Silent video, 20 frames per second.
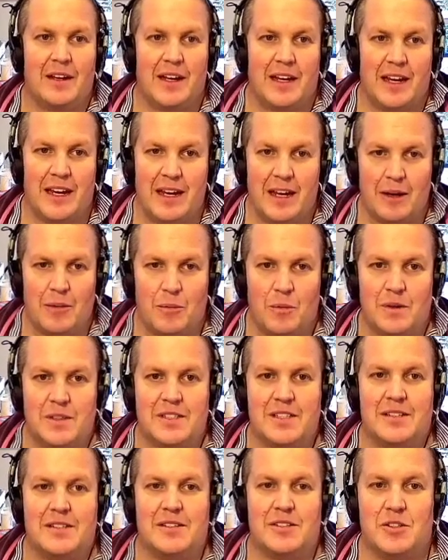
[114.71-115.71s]
He
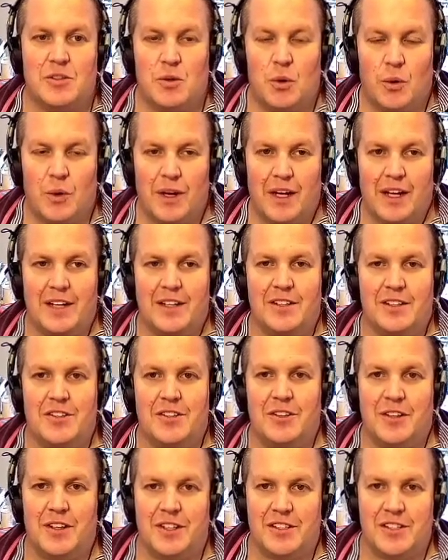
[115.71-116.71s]
was talking
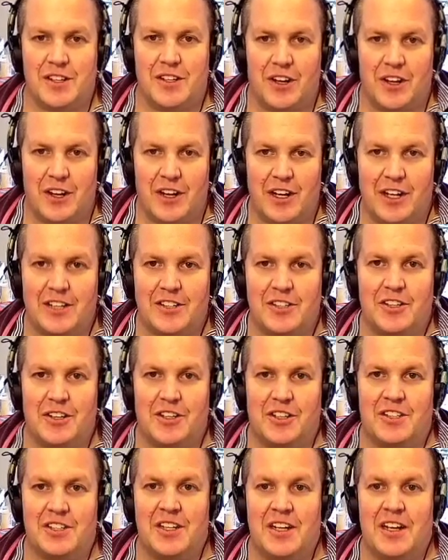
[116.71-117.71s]
to this early
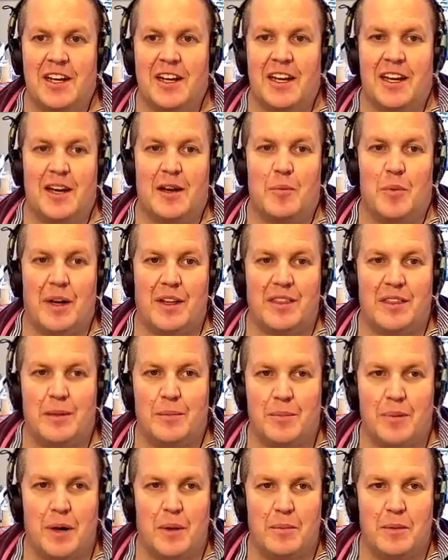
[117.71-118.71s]
church about the
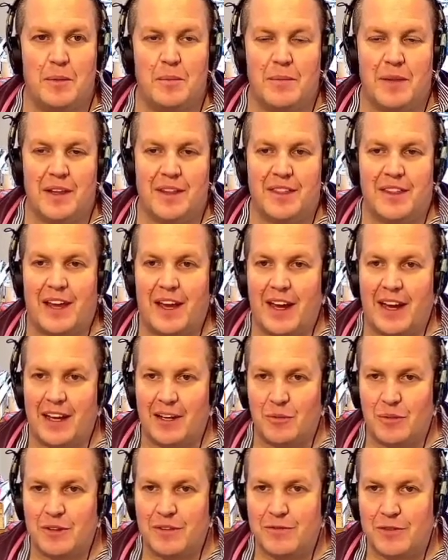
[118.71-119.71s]
problem that they
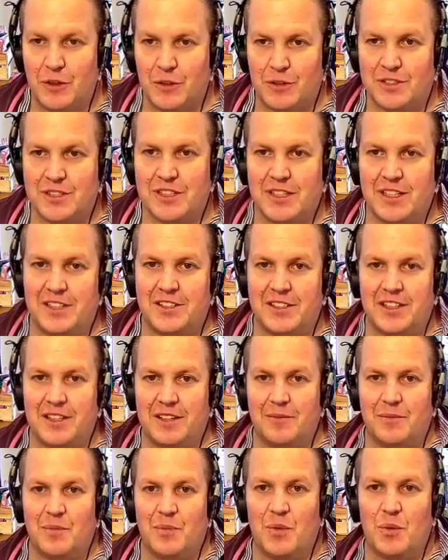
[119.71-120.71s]
had with false teaching,
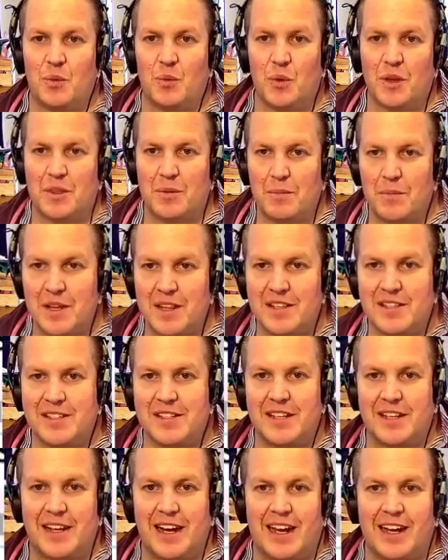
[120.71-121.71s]
with
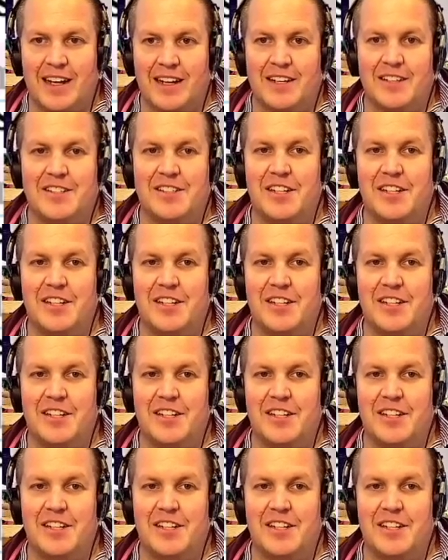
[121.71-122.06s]
myths and endless